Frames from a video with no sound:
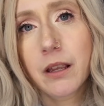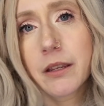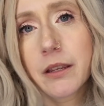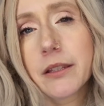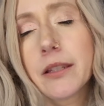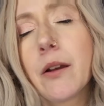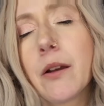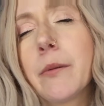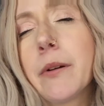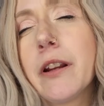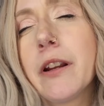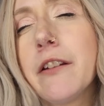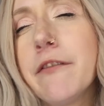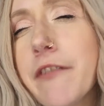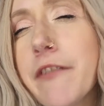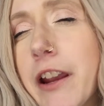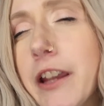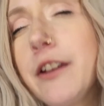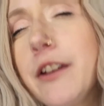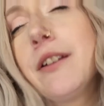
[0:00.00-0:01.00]
So I'm going to
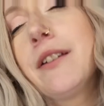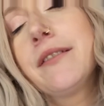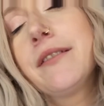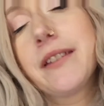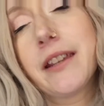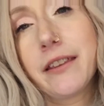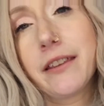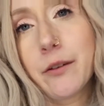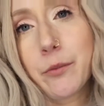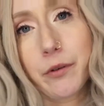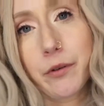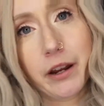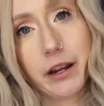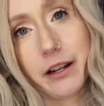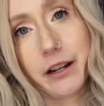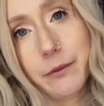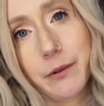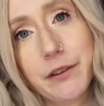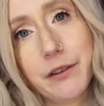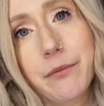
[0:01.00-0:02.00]
invite you to say the
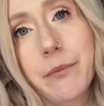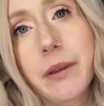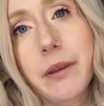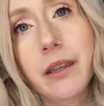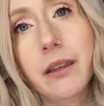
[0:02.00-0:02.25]
prayer with me.